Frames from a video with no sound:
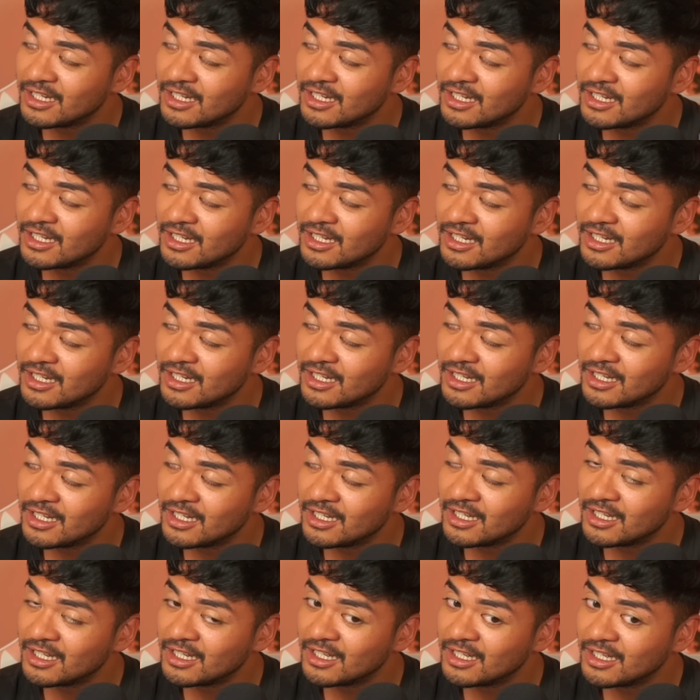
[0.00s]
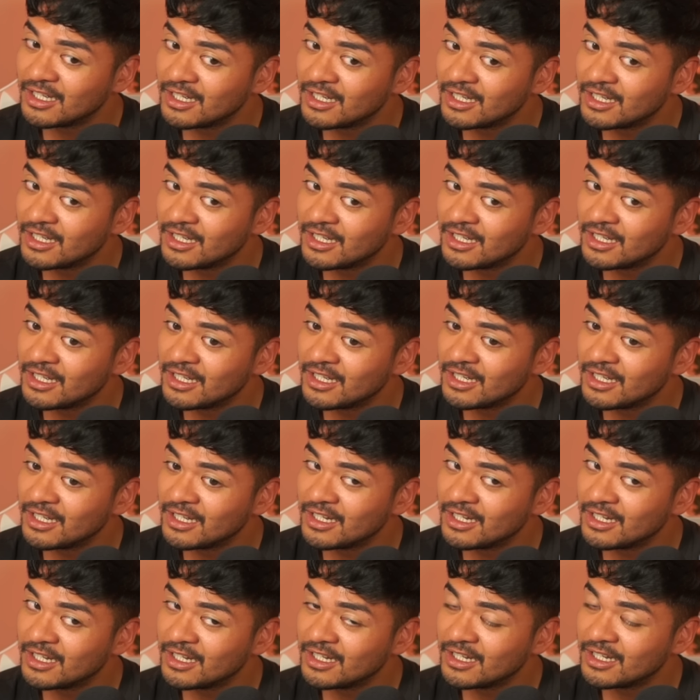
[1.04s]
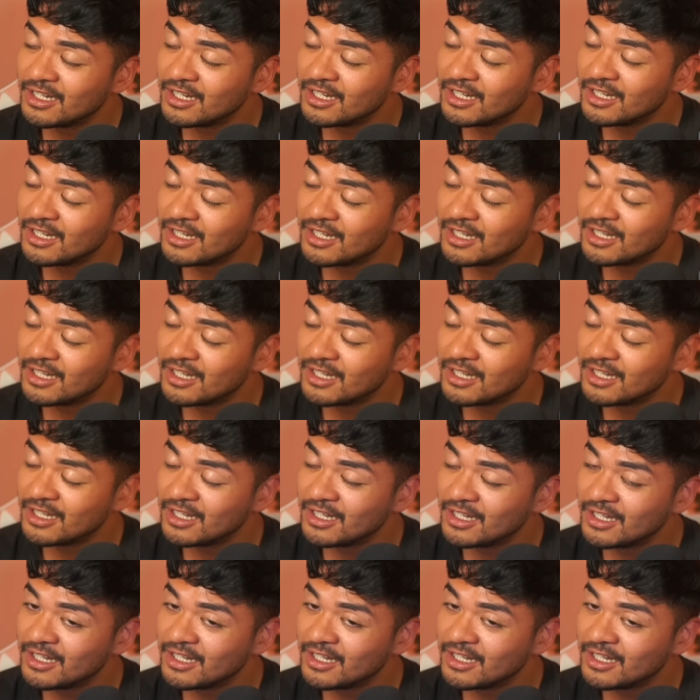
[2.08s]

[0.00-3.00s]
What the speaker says: This person isn't speaking.